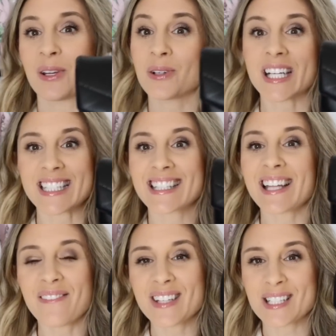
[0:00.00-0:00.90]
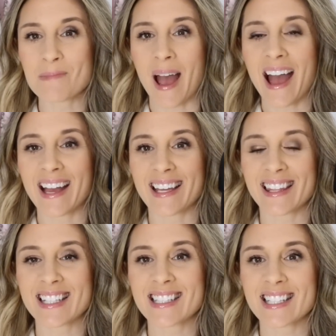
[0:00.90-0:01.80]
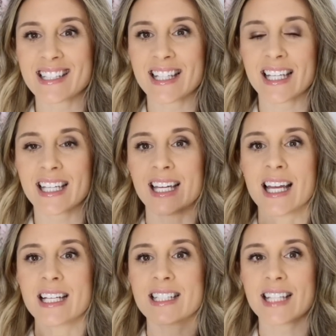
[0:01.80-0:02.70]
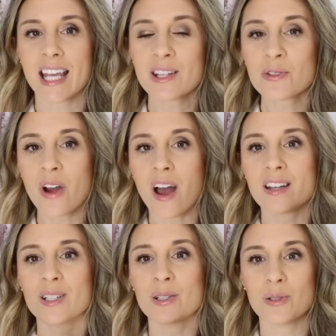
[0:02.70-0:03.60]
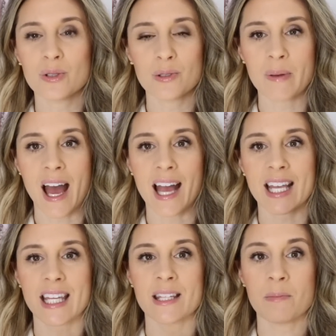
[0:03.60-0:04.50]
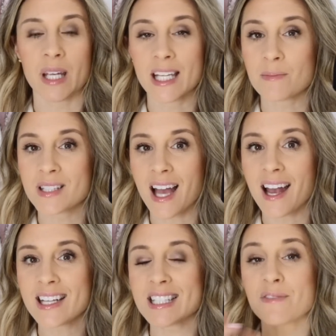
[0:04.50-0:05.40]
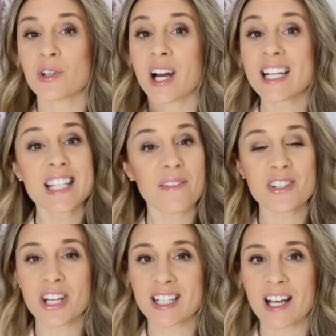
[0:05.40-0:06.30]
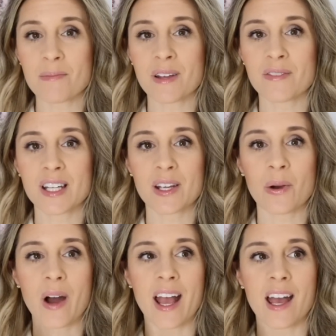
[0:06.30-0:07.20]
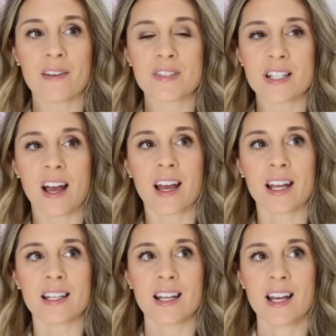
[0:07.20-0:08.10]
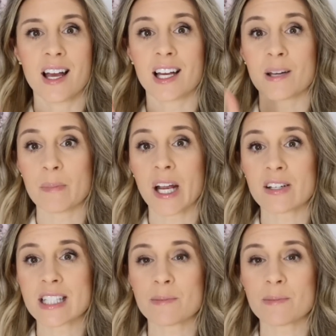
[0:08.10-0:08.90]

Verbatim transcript: you guys love this bag. This is the Saint Laurent Loulou Bag in the medium size. If you guys haven't checked out my video, I have done a comparison